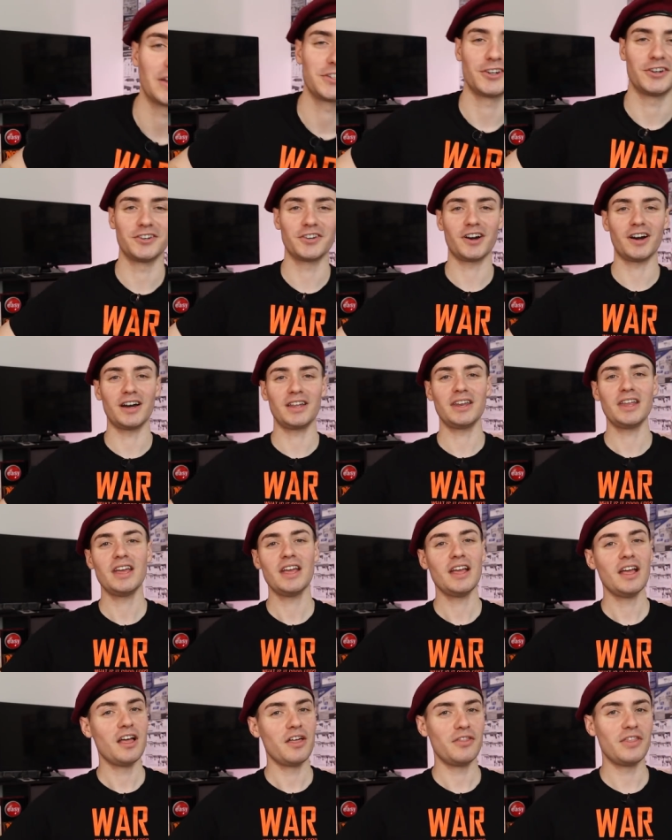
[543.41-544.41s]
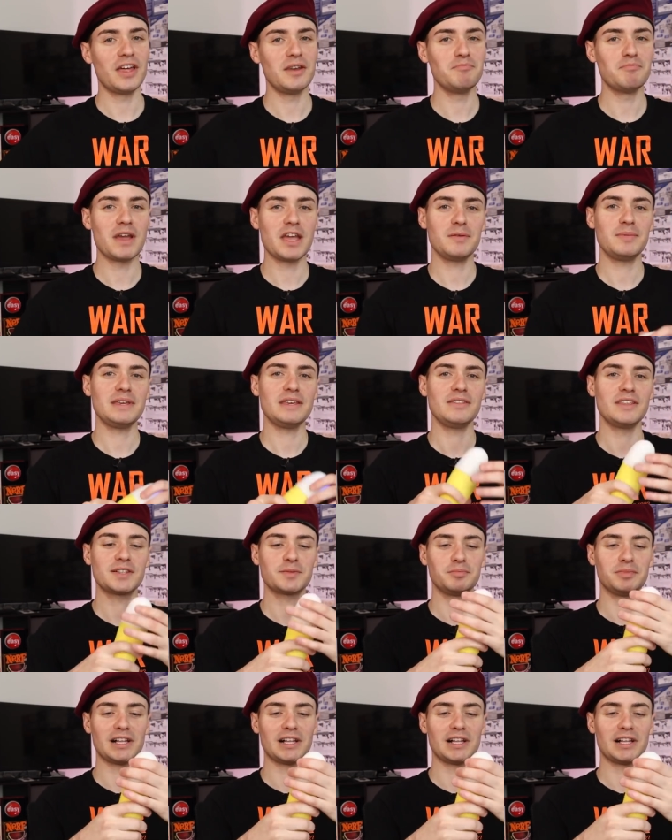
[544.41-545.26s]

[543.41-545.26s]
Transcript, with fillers: that I turned on, then maybe this